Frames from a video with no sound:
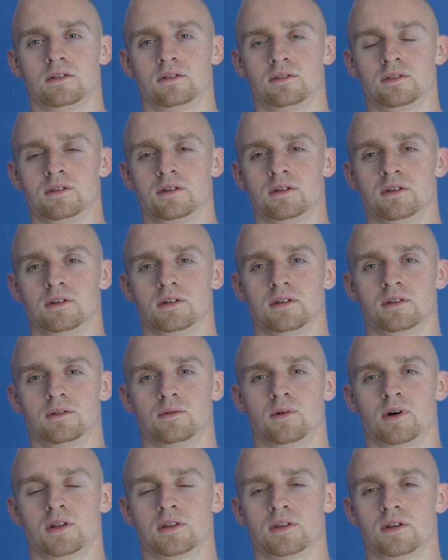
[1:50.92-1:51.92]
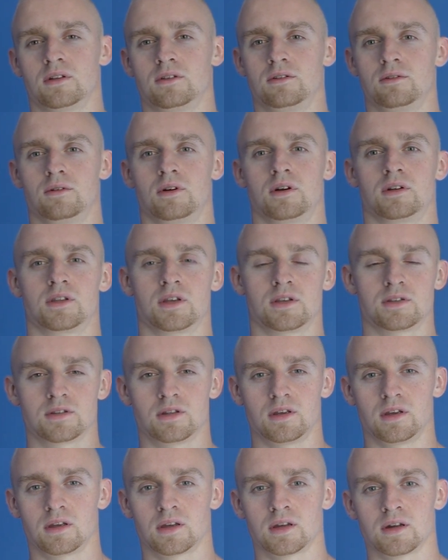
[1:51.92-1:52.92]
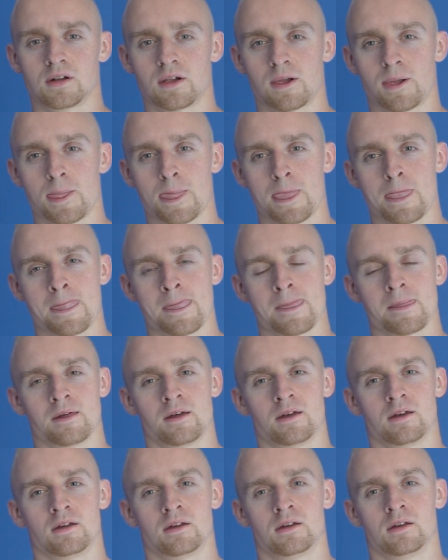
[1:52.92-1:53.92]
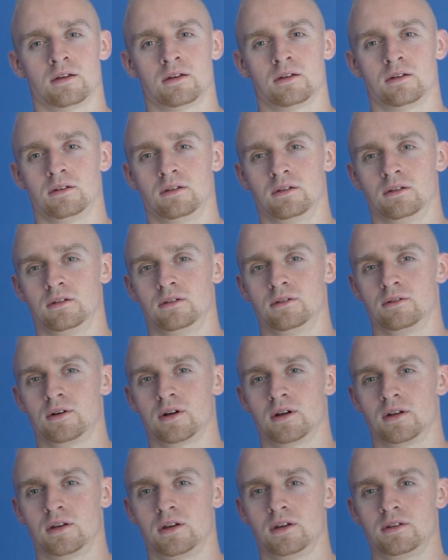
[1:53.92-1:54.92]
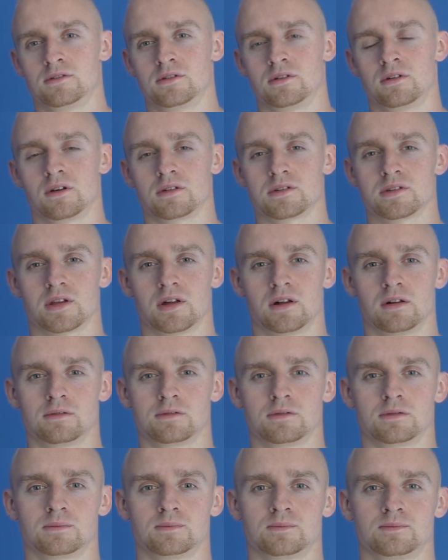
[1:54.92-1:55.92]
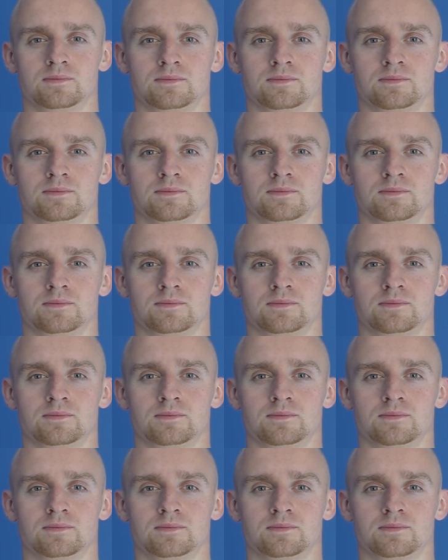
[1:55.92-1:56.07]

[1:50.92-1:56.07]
on the one that you are testing. You can injure yourself,